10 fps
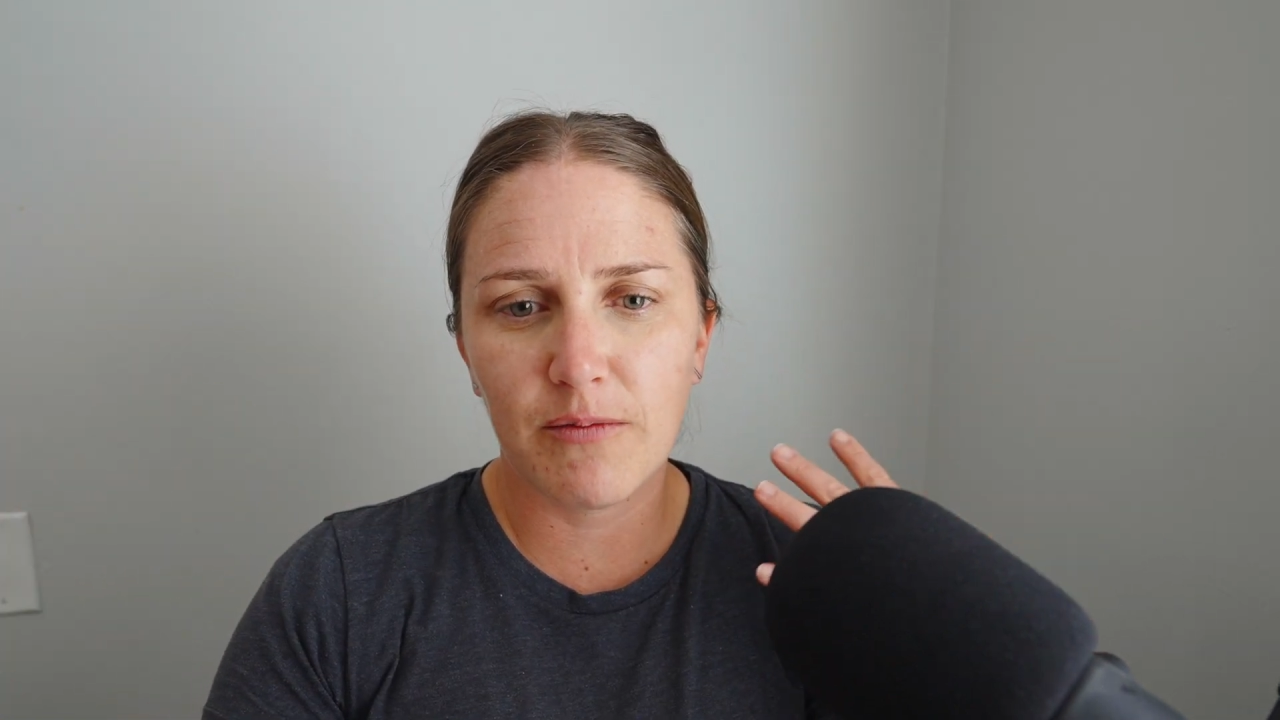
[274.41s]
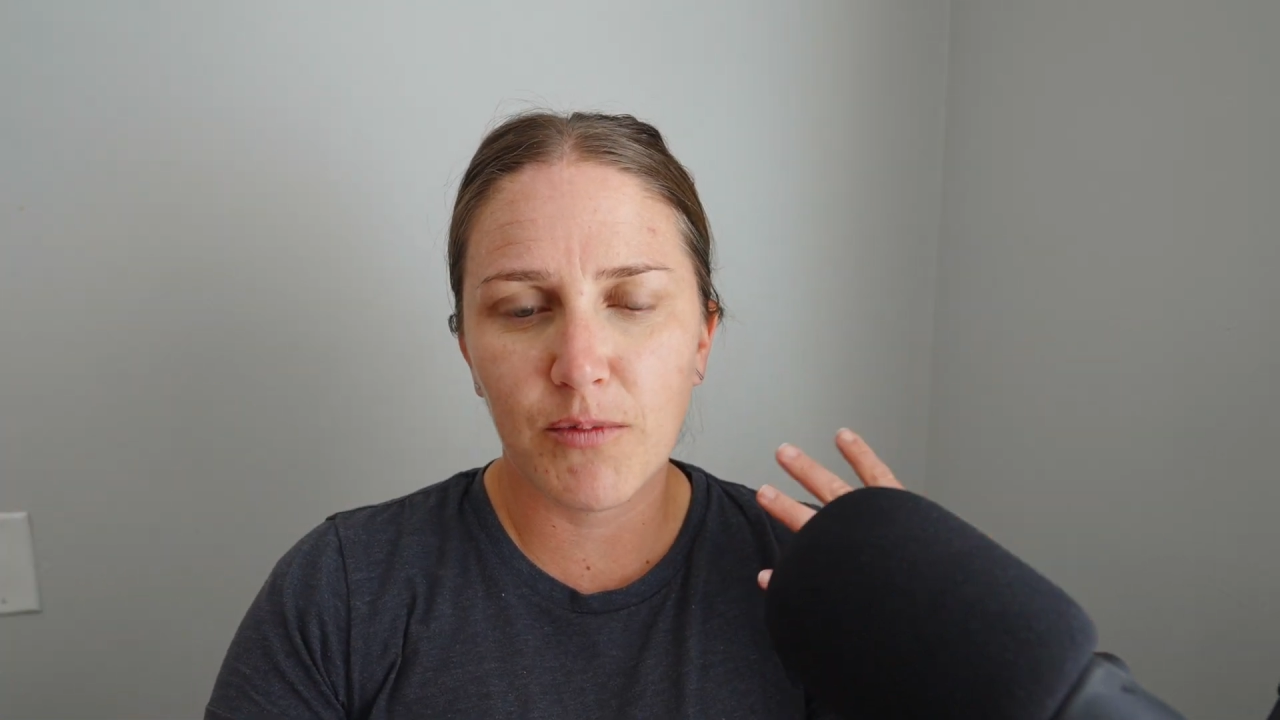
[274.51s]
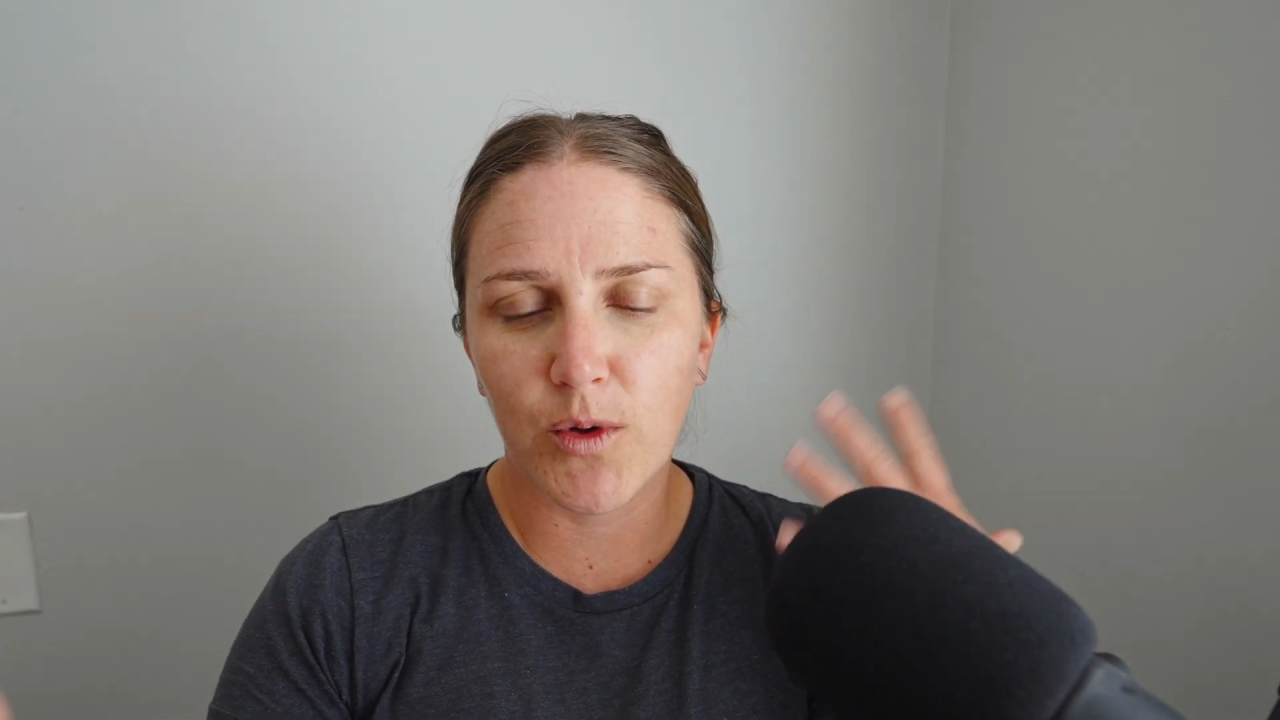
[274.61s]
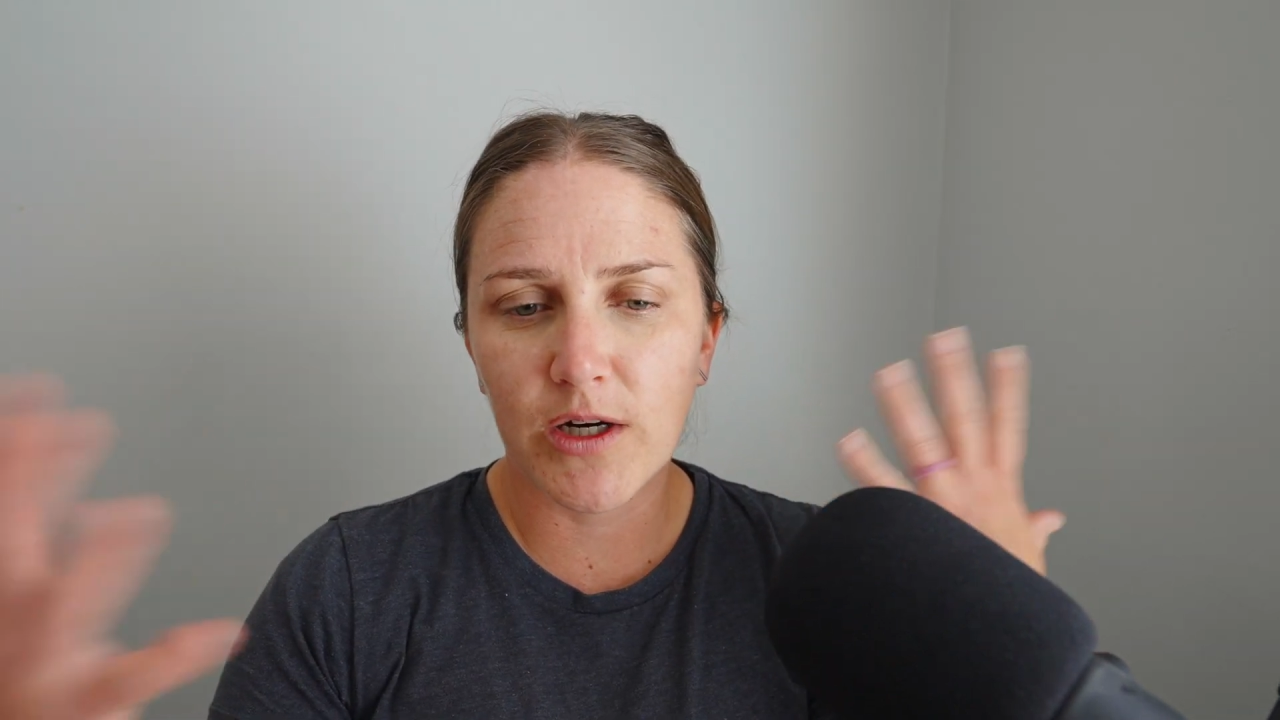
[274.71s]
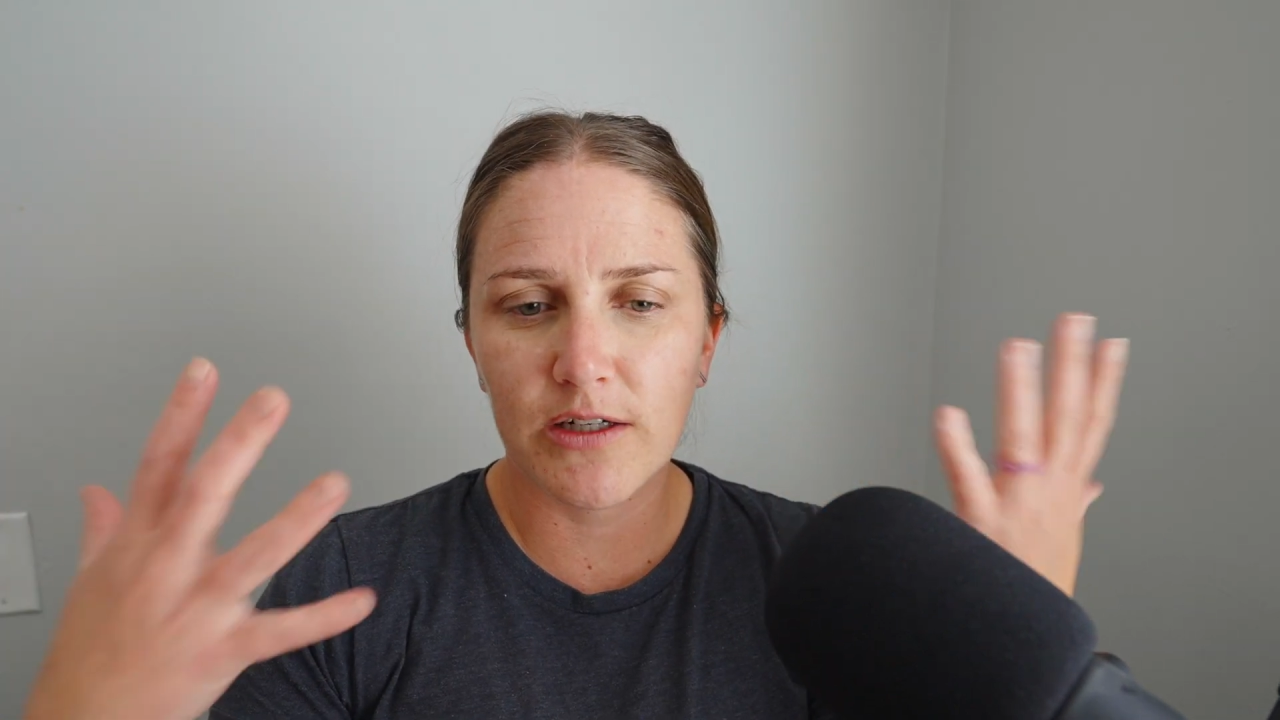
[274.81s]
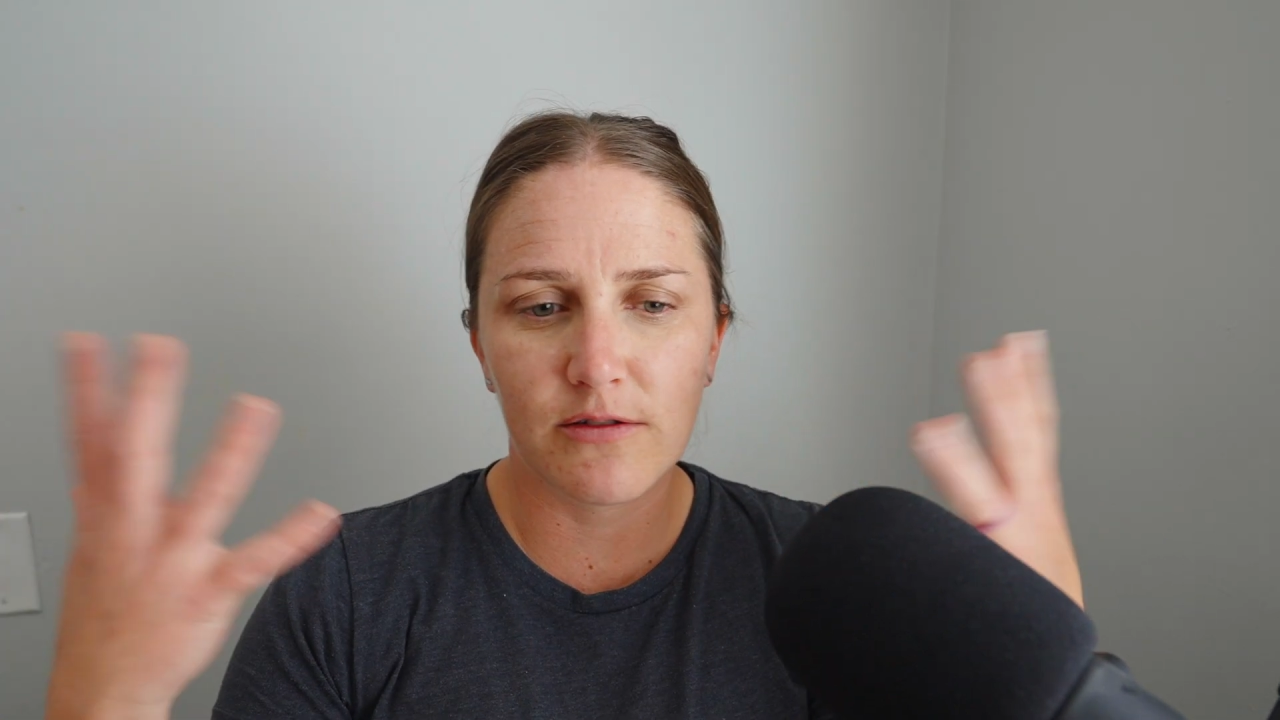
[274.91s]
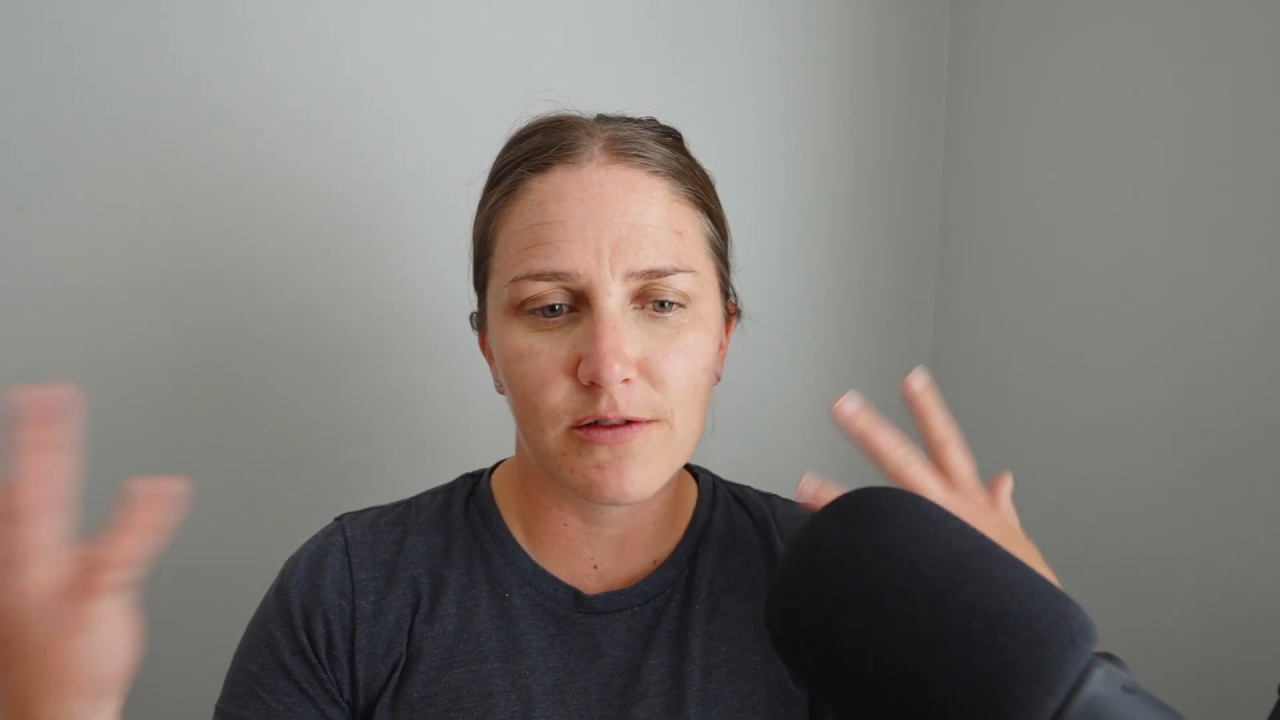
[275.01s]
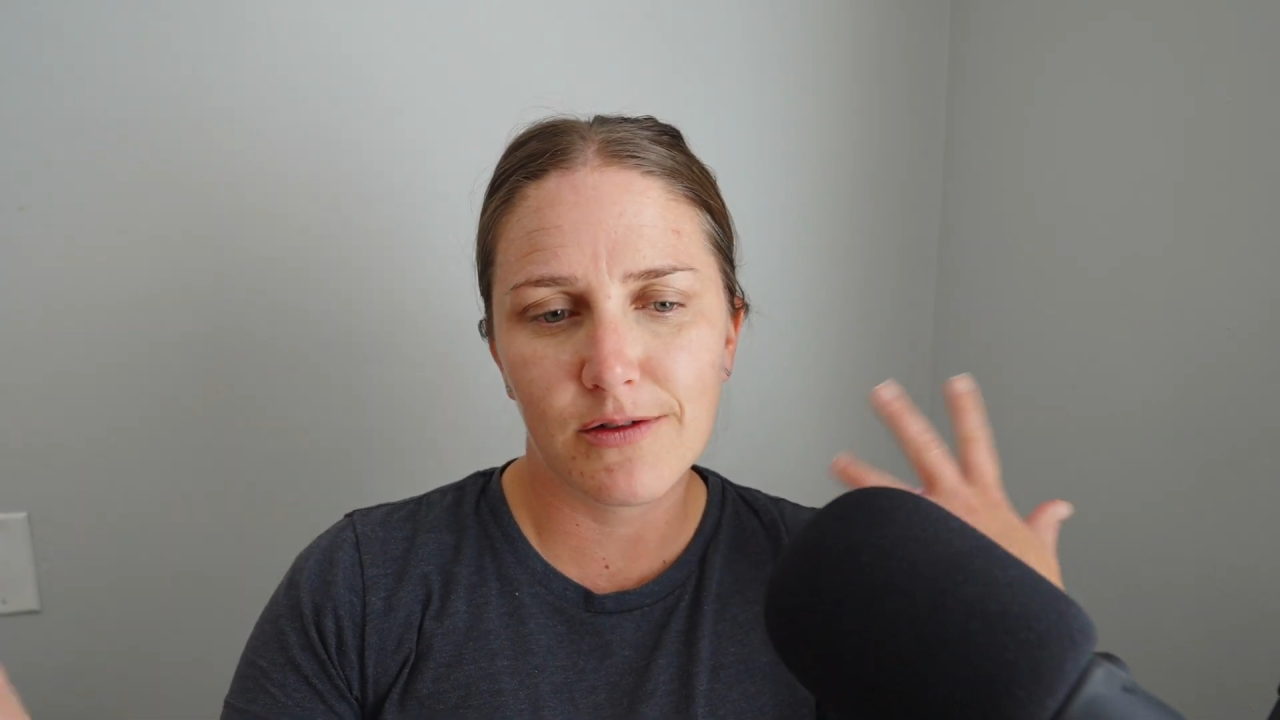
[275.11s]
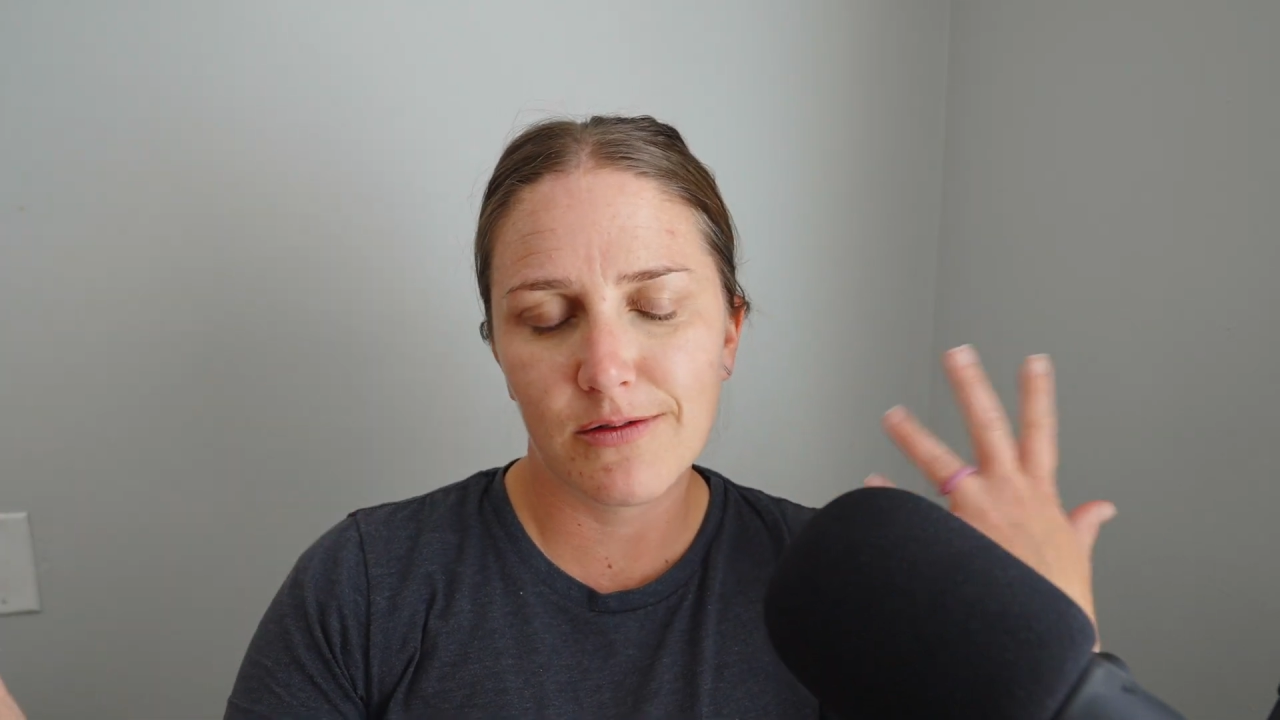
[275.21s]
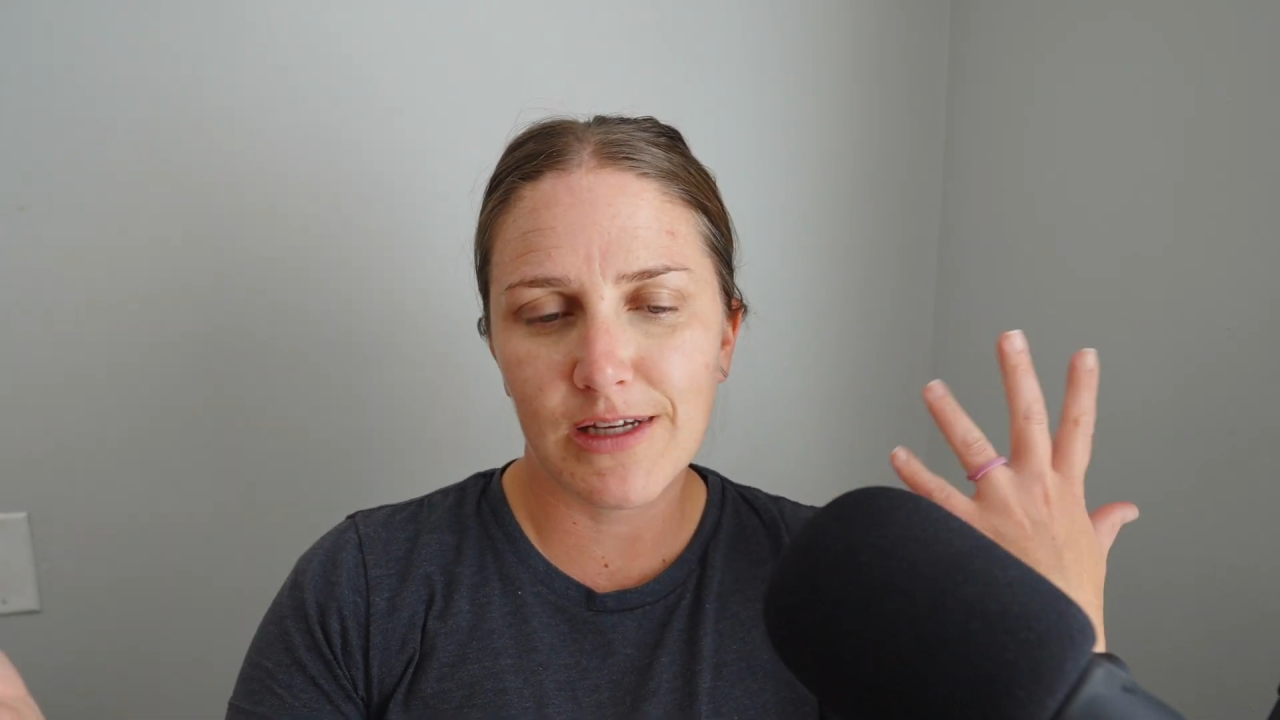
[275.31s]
important